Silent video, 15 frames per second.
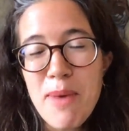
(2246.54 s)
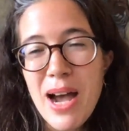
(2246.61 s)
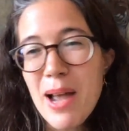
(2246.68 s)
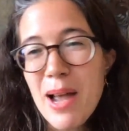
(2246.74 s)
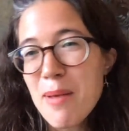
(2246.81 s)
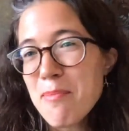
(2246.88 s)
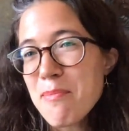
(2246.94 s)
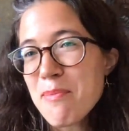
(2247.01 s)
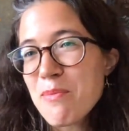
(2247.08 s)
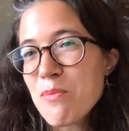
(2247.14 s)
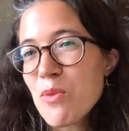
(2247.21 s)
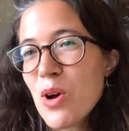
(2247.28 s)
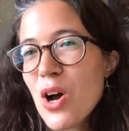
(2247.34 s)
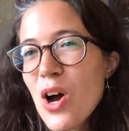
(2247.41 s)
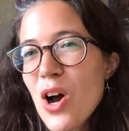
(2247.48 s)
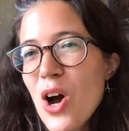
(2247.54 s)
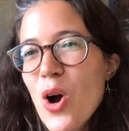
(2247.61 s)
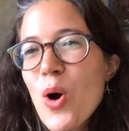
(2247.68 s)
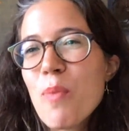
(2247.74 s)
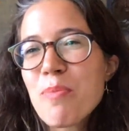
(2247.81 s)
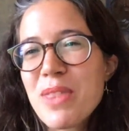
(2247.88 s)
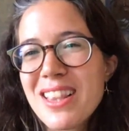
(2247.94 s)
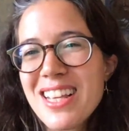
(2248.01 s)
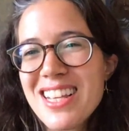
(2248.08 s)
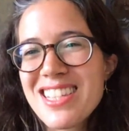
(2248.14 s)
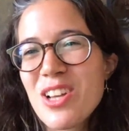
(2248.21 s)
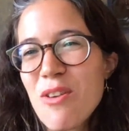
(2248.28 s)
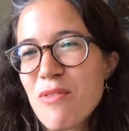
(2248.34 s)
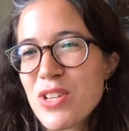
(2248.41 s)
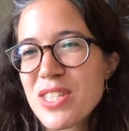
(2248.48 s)
i'm hope that
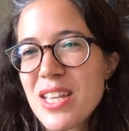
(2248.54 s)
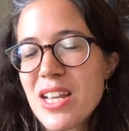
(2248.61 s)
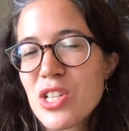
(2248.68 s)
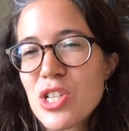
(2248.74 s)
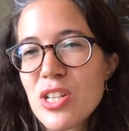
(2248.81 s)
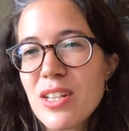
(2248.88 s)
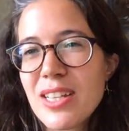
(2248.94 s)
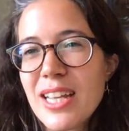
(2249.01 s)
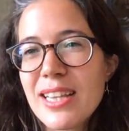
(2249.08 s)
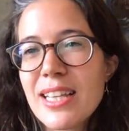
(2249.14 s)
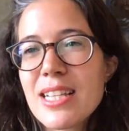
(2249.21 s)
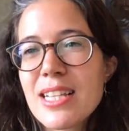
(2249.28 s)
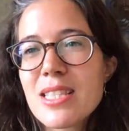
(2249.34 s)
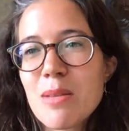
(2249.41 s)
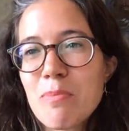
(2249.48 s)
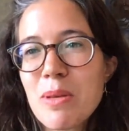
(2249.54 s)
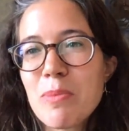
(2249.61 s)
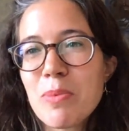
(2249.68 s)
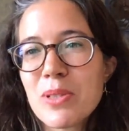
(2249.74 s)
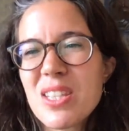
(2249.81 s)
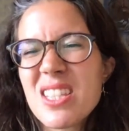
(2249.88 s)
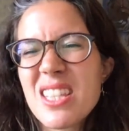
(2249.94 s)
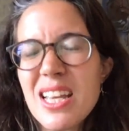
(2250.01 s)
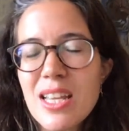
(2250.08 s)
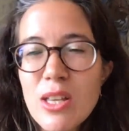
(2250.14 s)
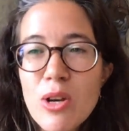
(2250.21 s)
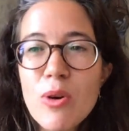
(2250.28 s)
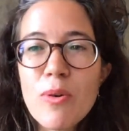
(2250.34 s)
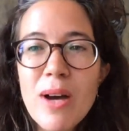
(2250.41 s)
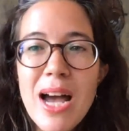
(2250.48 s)
this conversation can lead some people to say you
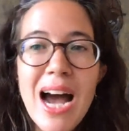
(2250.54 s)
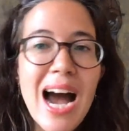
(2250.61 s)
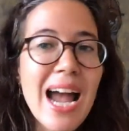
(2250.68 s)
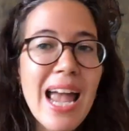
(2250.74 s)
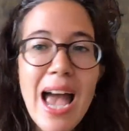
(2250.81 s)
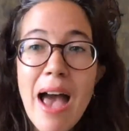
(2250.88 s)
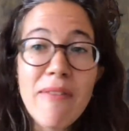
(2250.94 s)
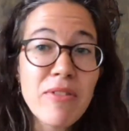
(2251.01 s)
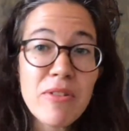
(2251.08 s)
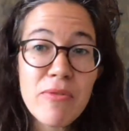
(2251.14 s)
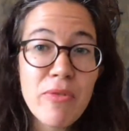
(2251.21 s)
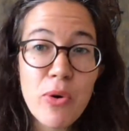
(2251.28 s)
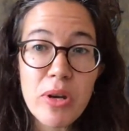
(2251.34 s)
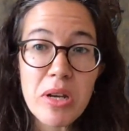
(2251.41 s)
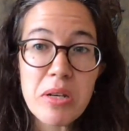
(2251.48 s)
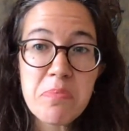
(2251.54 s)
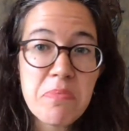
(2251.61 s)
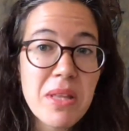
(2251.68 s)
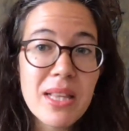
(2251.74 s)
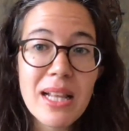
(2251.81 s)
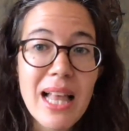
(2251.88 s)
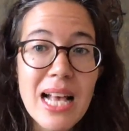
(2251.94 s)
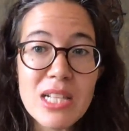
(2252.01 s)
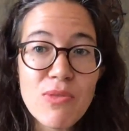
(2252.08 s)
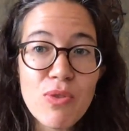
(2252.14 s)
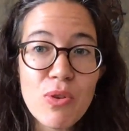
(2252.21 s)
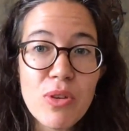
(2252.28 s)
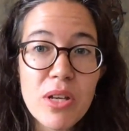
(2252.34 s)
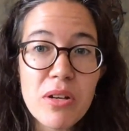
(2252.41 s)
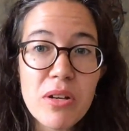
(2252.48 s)
know i haven't voted in the last
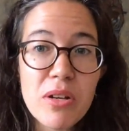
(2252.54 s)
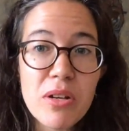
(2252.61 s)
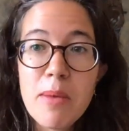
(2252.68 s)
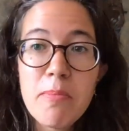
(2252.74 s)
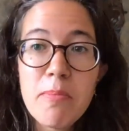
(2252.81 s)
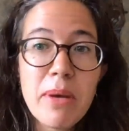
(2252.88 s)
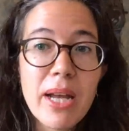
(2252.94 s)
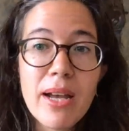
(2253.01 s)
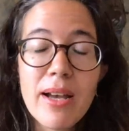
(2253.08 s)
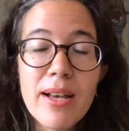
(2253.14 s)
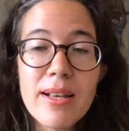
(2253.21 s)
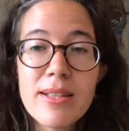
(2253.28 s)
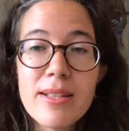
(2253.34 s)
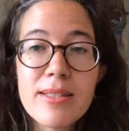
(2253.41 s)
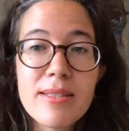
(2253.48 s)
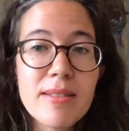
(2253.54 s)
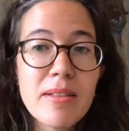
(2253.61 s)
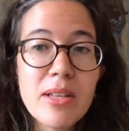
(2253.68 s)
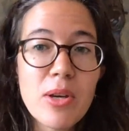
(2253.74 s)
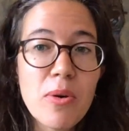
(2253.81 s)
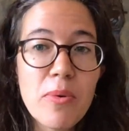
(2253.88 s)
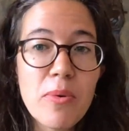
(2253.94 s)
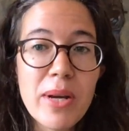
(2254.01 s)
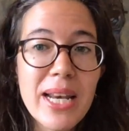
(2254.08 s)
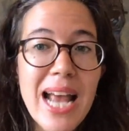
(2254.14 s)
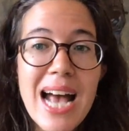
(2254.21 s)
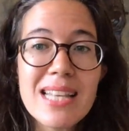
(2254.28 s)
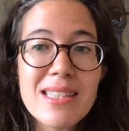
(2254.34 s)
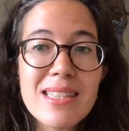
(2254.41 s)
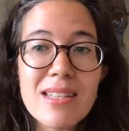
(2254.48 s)
few years because you know it
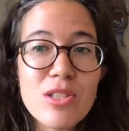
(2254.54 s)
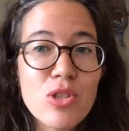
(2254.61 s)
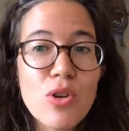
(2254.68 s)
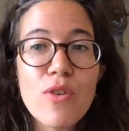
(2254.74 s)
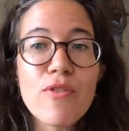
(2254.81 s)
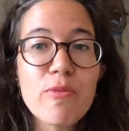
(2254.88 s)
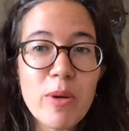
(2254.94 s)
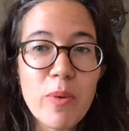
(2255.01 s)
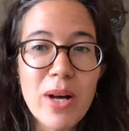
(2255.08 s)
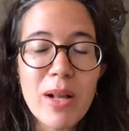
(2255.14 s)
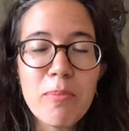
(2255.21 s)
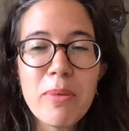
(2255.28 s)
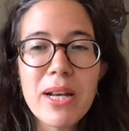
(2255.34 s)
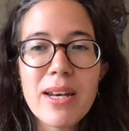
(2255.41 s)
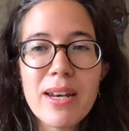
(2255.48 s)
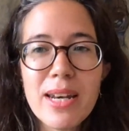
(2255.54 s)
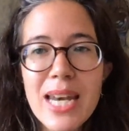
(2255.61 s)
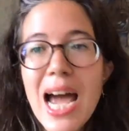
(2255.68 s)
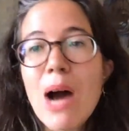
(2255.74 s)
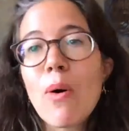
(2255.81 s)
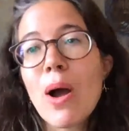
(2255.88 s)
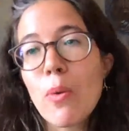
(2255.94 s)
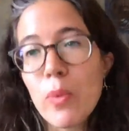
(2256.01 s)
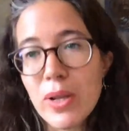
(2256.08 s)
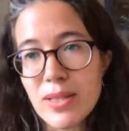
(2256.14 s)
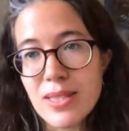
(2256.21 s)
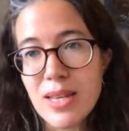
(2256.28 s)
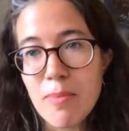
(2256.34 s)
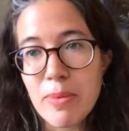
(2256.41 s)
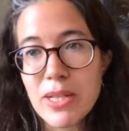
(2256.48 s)
hasn't served me well but now i will
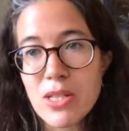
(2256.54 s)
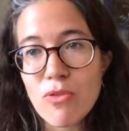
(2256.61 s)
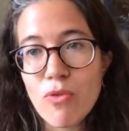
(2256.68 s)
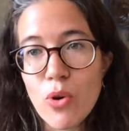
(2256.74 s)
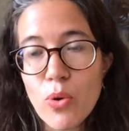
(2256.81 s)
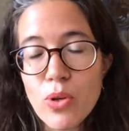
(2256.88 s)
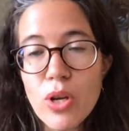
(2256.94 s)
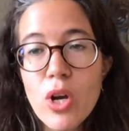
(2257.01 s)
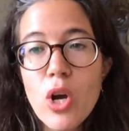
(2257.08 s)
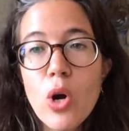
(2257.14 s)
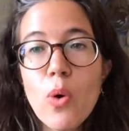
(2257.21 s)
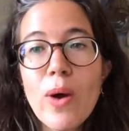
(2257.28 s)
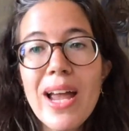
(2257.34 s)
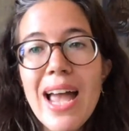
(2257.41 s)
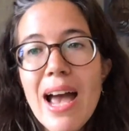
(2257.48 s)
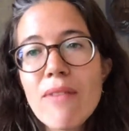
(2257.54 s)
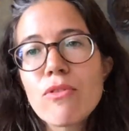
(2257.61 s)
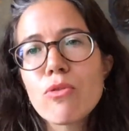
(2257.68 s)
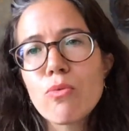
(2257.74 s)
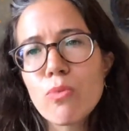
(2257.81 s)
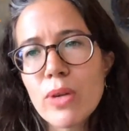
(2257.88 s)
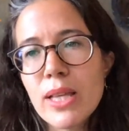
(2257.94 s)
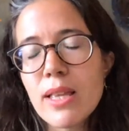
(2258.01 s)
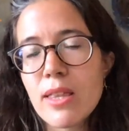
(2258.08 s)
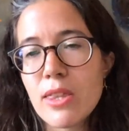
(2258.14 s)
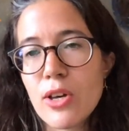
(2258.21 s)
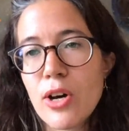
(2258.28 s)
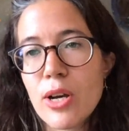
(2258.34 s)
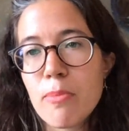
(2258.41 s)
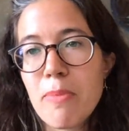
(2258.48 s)
step into vote or i haven't really
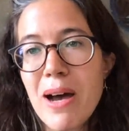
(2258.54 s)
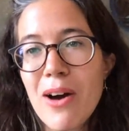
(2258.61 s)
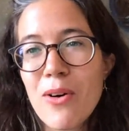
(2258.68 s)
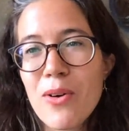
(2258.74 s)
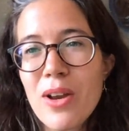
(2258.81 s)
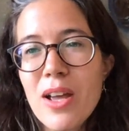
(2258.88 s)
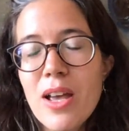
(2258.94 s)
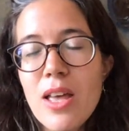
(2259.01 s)
thought about